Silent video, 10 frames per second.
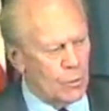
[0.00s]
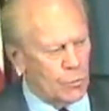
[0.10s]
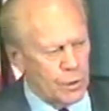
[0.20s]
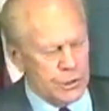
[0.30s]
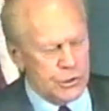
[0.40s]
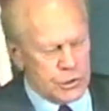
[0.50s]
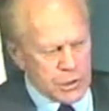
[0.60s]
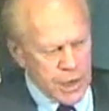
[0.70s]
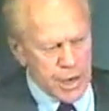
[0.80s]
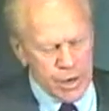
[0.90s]
which
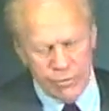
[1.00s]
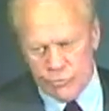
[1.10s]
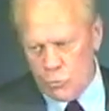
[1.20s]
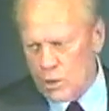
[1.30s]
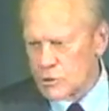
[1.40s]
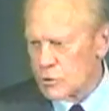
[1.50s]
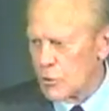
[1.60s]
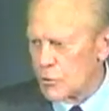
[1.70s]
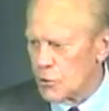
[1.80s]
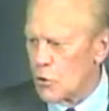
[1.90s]
saved
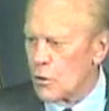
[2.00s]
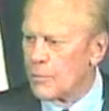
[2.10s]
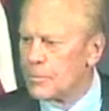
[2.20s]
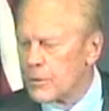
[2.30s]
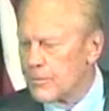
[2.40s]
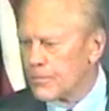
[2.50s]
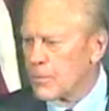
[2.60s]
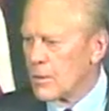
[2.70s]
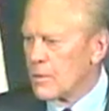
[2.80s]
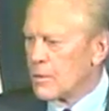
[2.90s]
Western Europe,
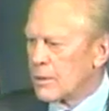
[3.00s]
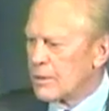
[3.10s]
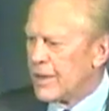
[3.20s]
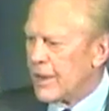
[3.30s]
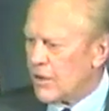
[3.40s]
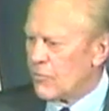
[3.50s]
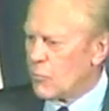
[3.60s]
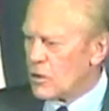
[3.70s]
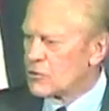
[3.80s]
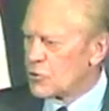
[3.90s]
gave
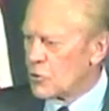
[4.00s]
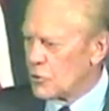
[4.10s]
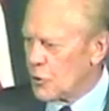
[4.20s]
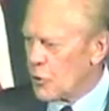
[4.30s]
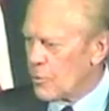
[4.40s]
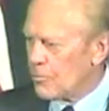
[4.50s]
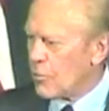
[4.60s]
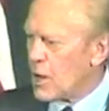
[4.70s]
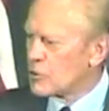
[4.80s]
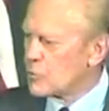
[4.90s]
Western Europe
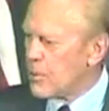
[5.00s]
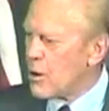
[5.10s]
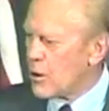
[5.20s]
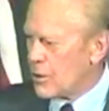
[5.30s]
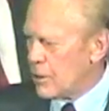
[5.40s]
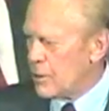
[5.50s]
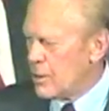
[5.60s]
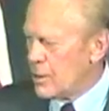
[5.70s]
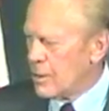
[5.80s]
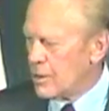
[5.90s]
prosperity
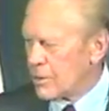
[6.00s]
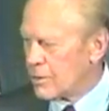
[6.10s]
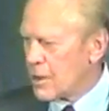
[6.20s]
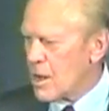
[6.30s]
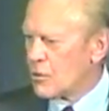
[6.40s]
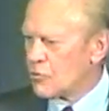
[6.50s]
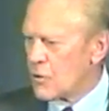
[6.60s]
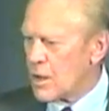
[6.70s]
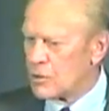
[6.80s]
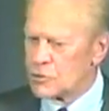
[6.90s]
in
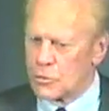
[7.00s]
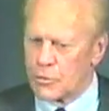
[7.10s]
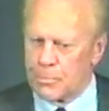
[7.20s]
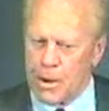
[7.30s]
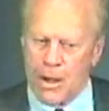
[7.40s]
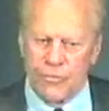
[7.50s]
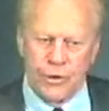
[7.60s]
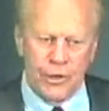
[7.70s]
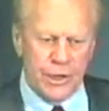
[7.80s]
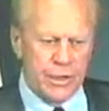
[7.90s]
contrast to the
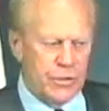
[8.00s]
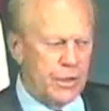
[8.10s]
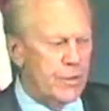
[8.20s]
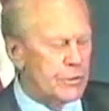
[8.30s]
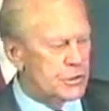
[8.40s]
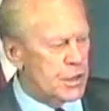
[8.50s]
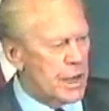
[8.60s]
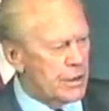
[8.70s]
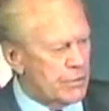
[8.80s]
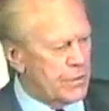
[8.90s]
poverty on the other
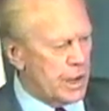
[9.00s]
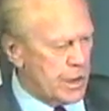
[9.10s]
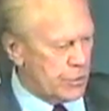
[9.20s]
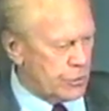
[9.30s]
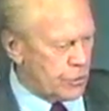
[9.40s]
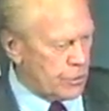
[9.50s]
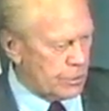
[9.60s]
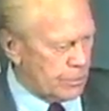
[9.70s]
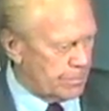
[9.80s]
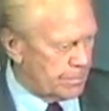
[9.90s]
side of the Iron Curtain.